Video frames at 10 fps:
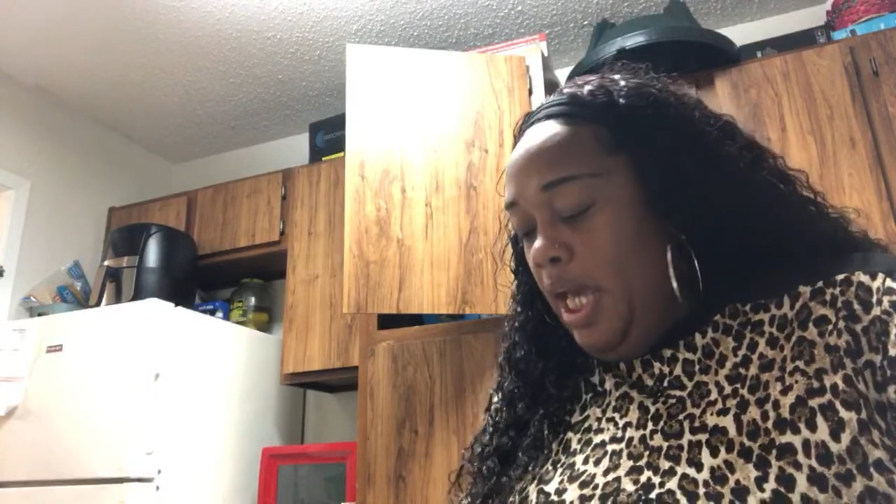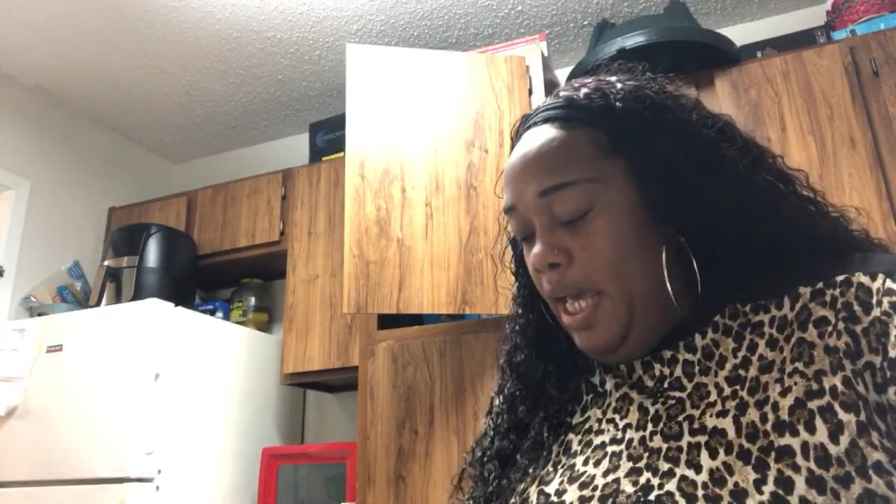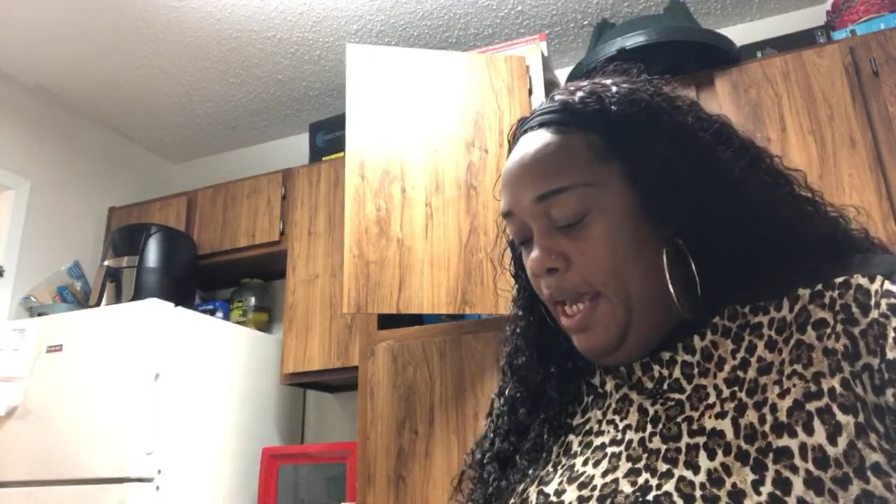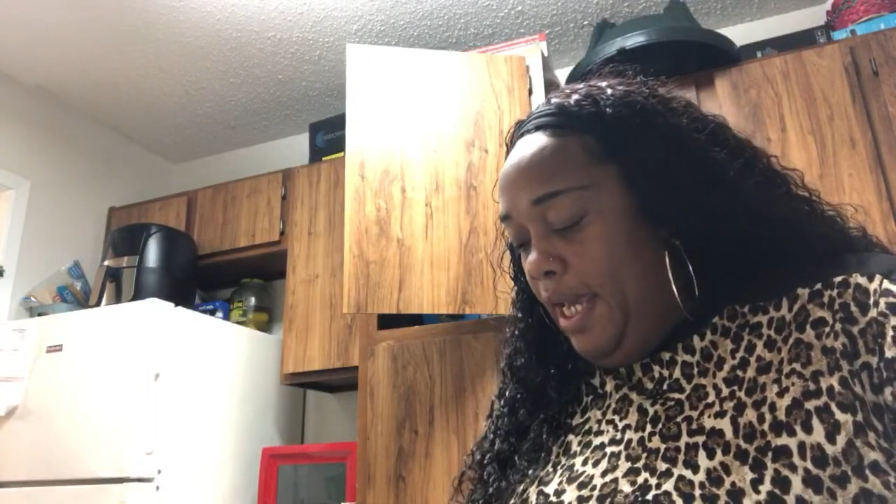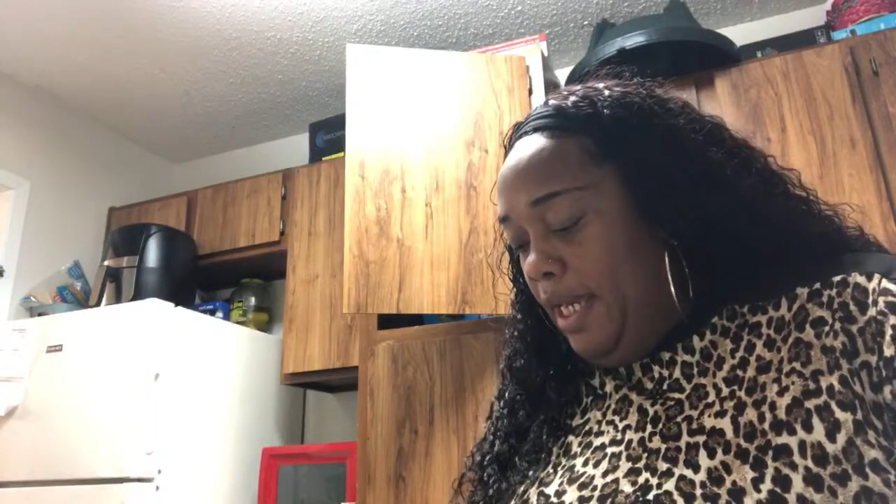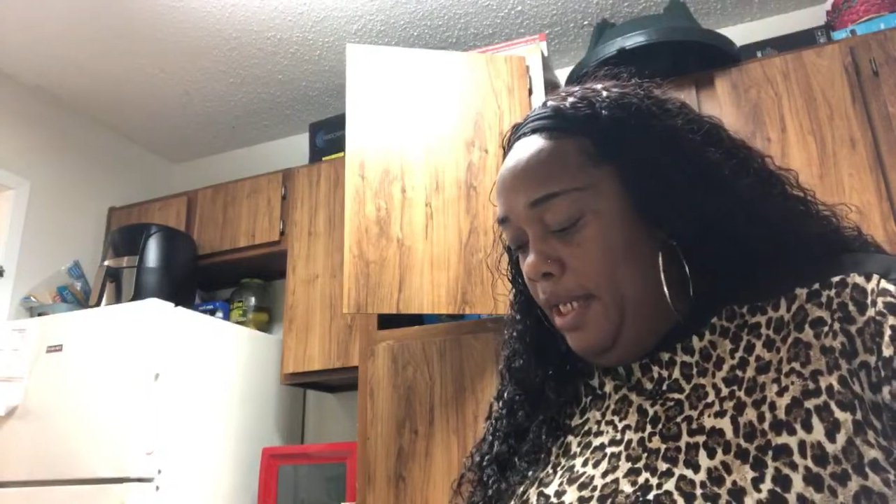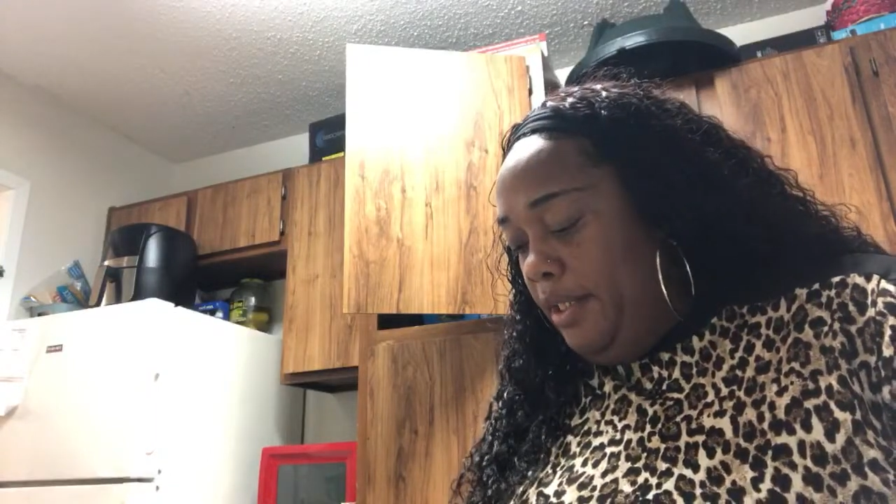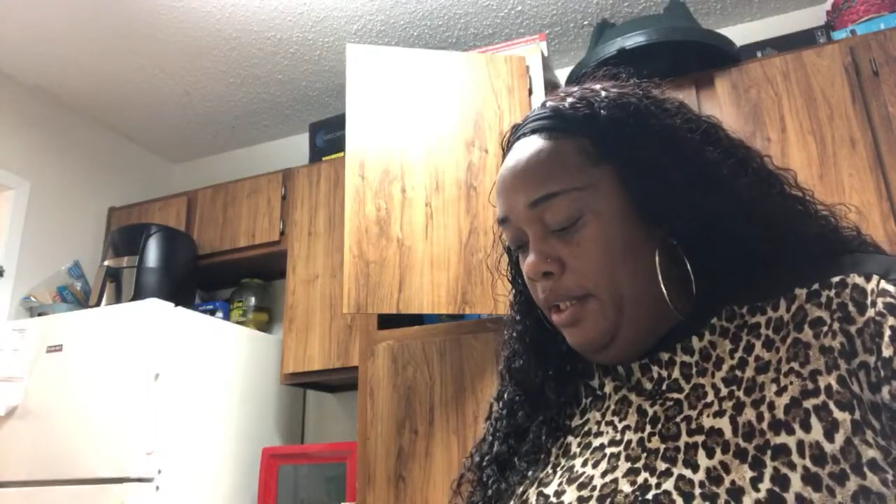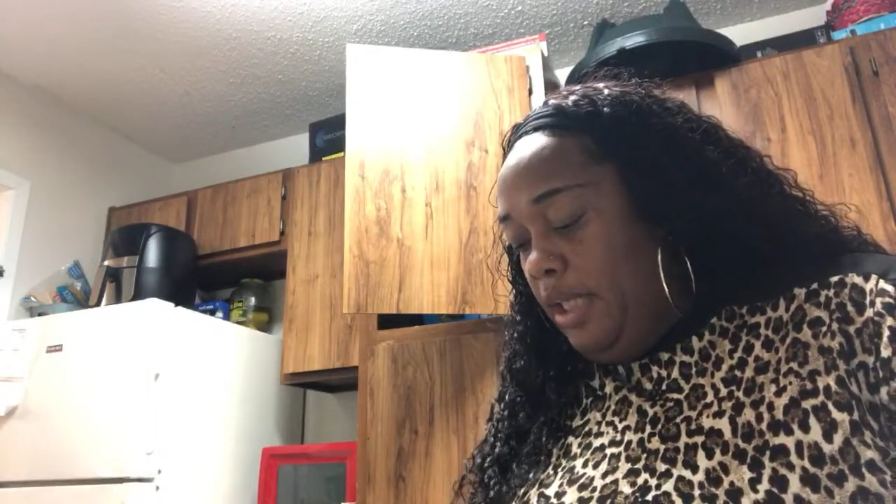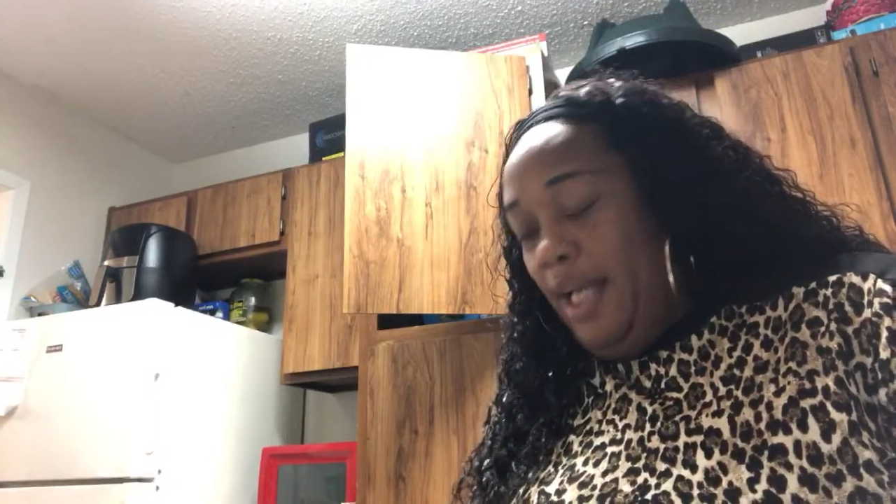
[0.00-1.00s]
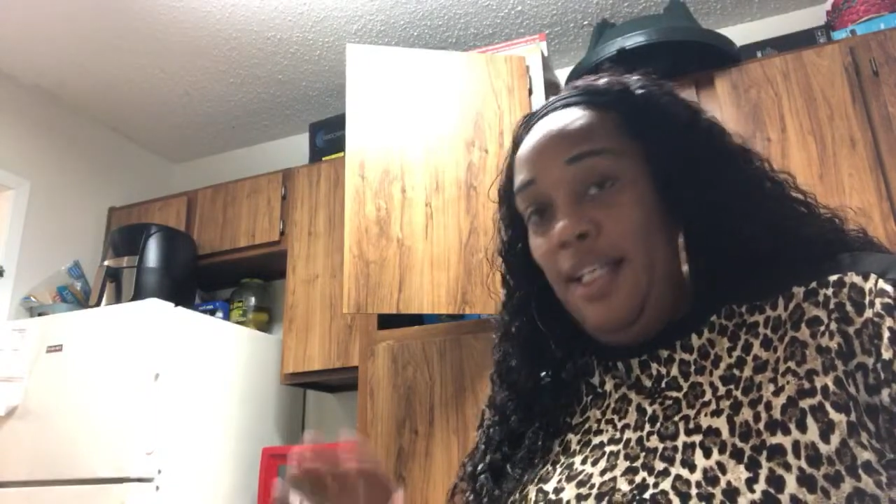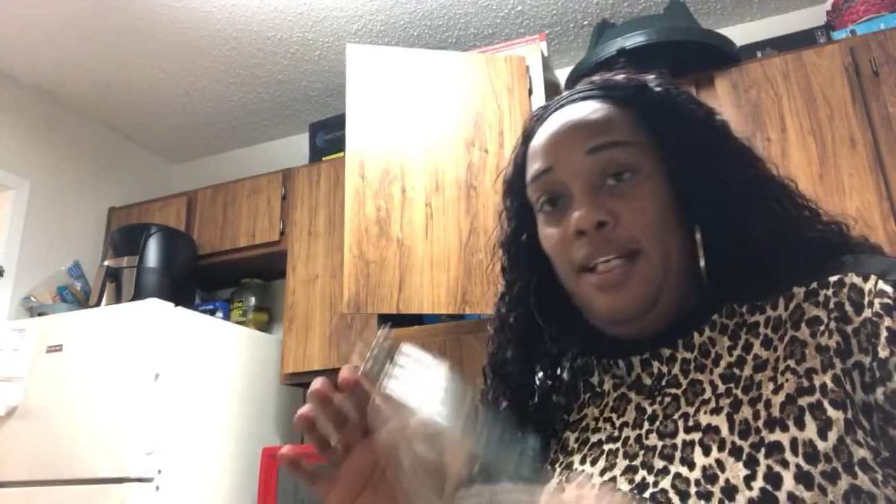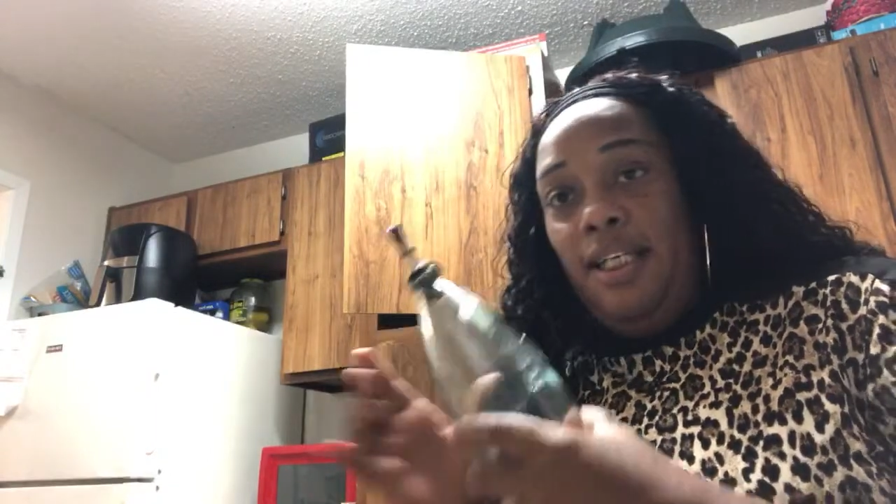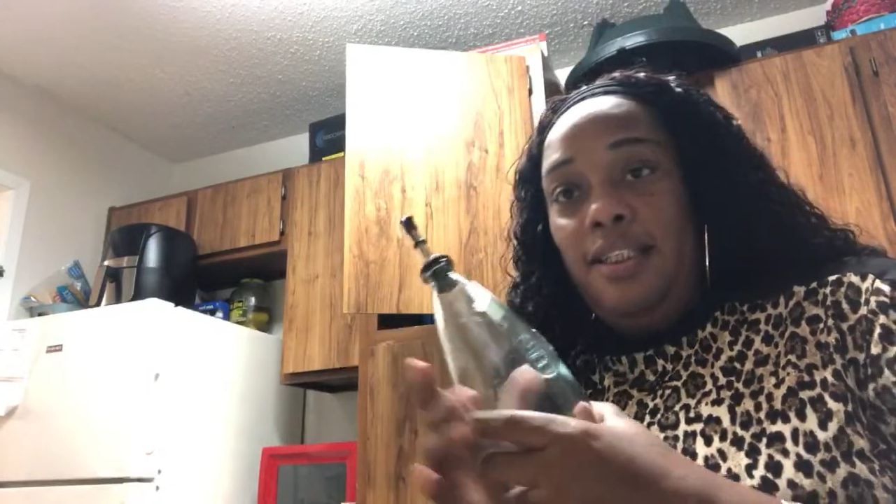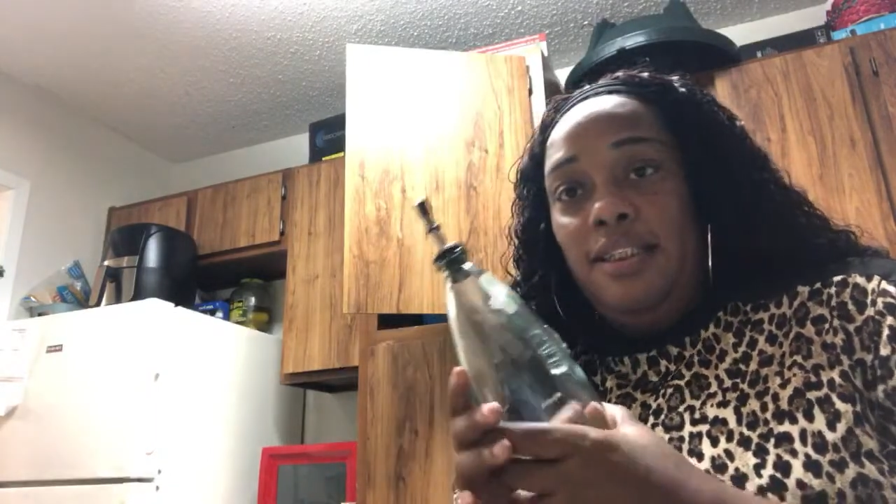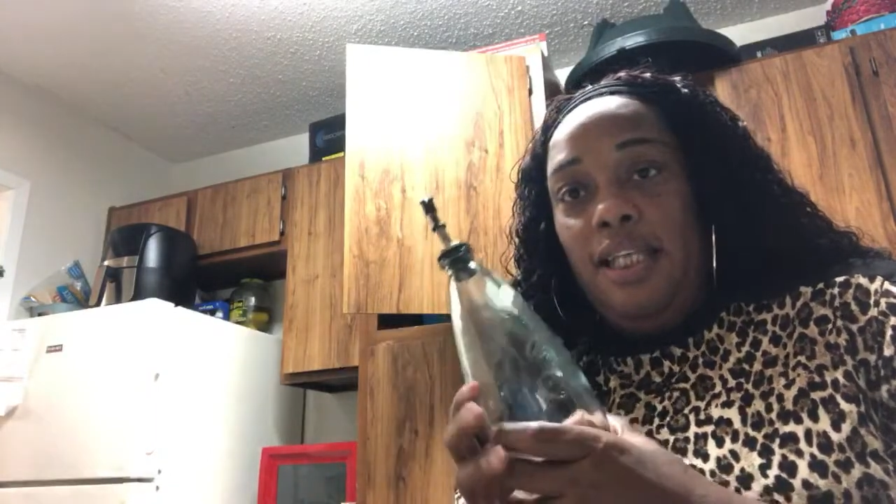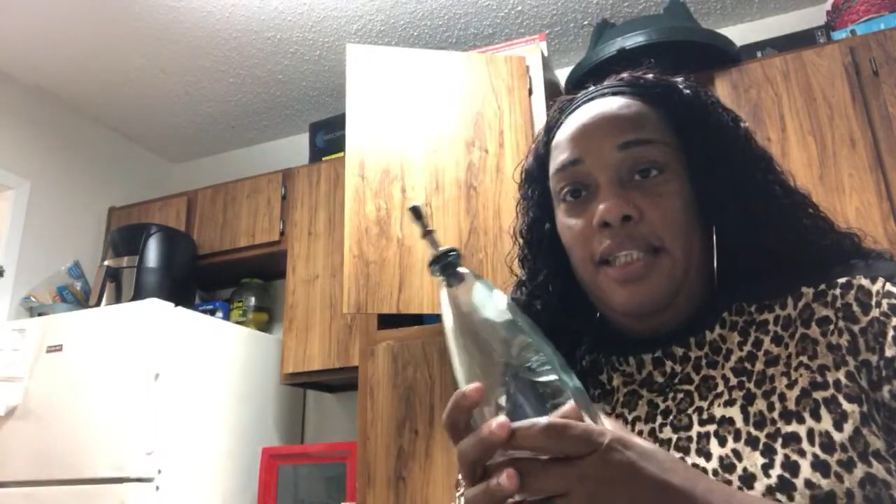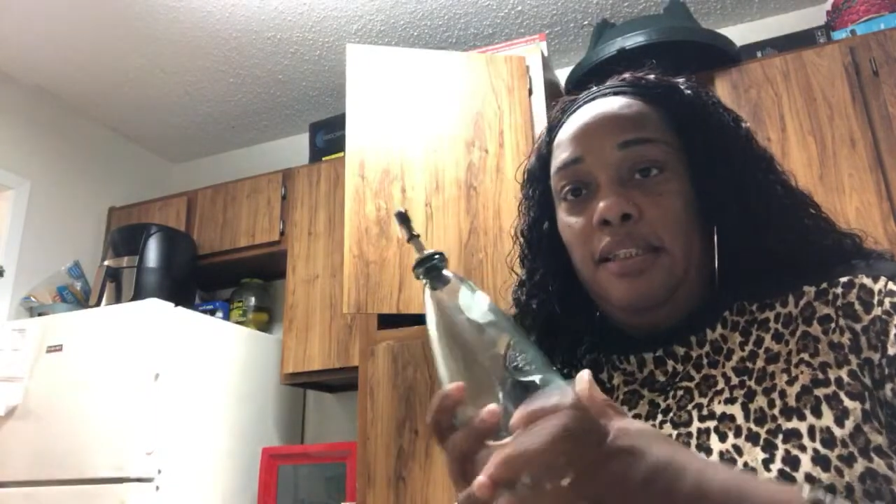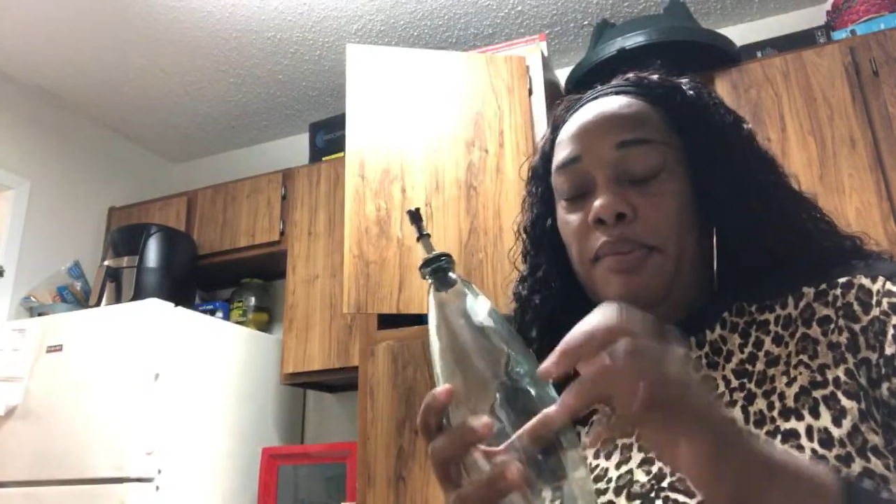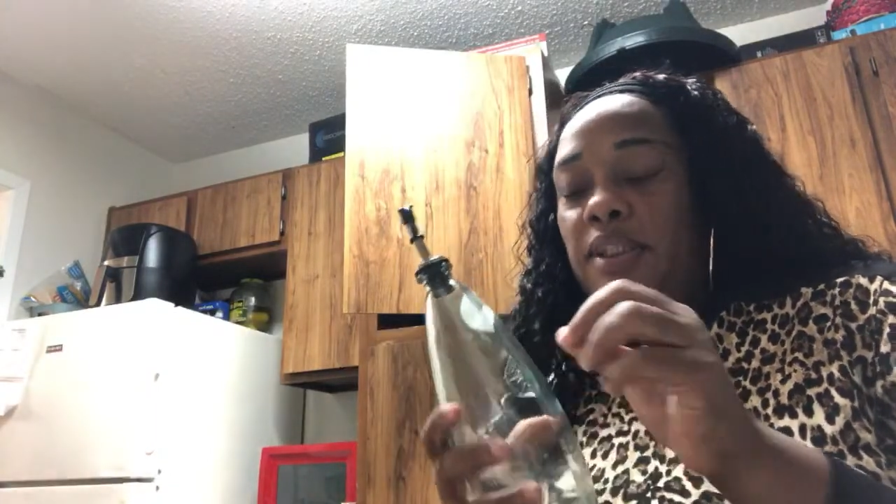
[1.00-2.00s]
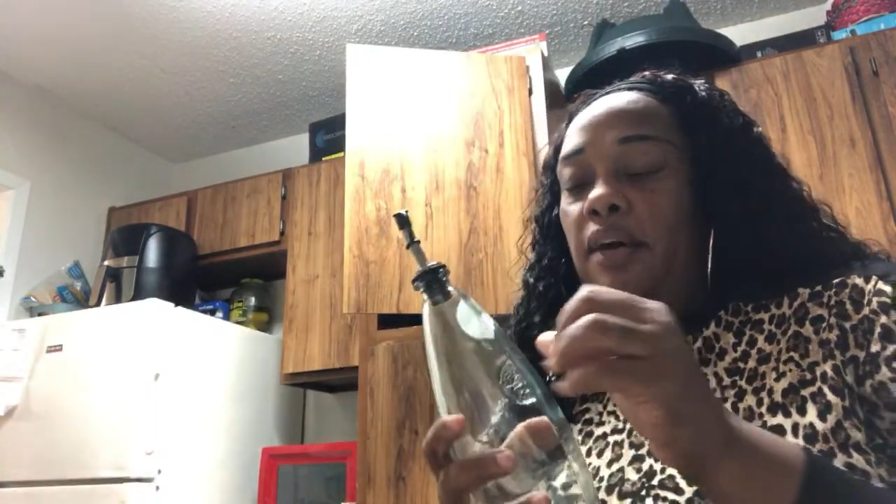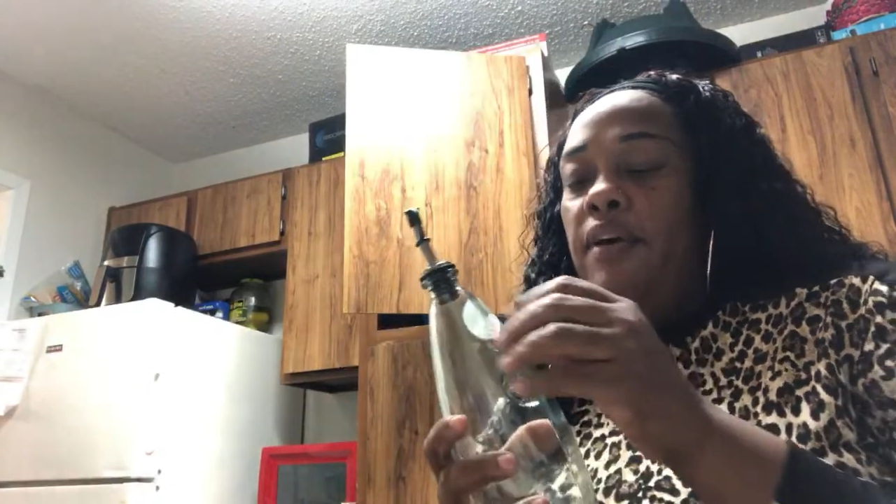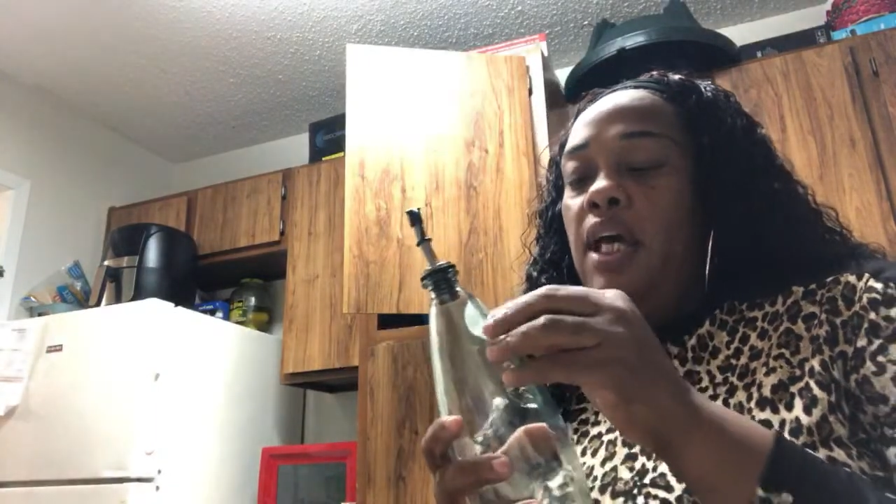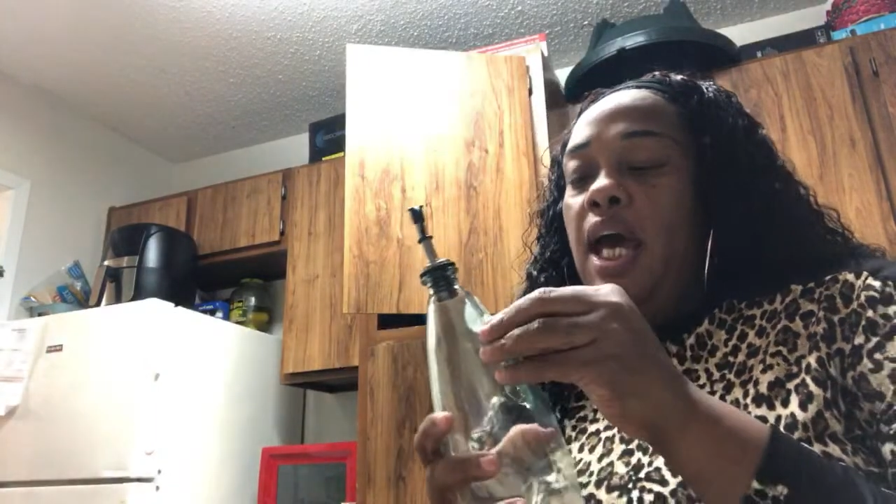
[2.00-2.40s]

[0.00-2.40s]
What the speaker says: And I cannot get this last little pizza.